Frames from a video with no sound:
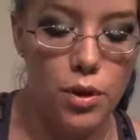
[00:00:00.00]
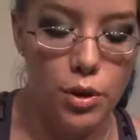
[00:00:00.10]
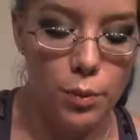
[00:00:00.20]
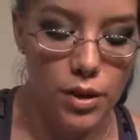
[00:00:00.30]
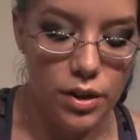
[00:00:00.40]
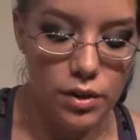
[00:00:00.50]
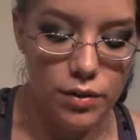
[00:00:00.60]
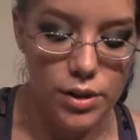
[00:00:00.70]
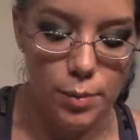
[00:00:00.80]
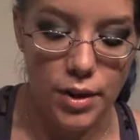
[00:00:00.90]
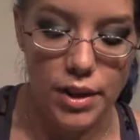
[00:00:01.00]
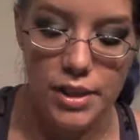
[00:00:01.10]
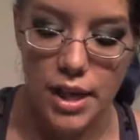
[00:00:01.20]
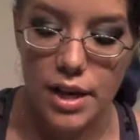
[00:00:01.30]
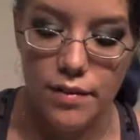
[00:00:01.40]
or you want to look for something
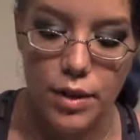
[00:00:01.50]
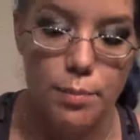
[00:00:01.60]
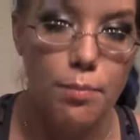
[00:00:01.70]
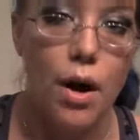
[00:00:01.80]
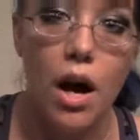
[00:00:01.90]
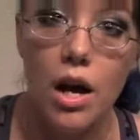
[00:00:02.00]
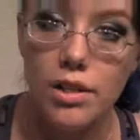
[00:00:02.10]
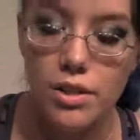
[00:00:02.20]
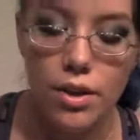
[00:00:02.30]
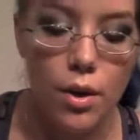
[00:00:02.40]
that's kind of in a pot